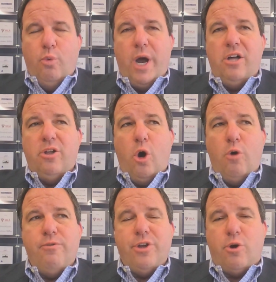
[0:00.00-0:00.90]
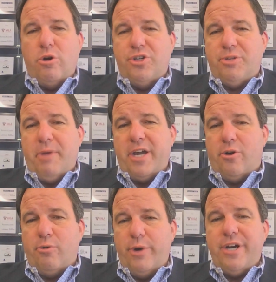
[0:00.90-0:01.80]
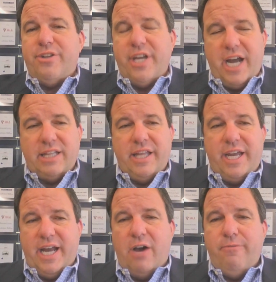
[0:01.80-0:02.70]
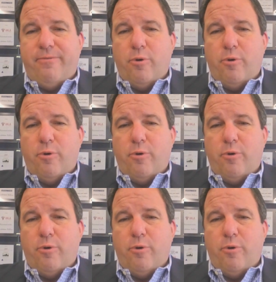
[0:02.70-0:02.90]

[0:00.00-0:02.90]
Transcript: Well, over the course of my career that I laid out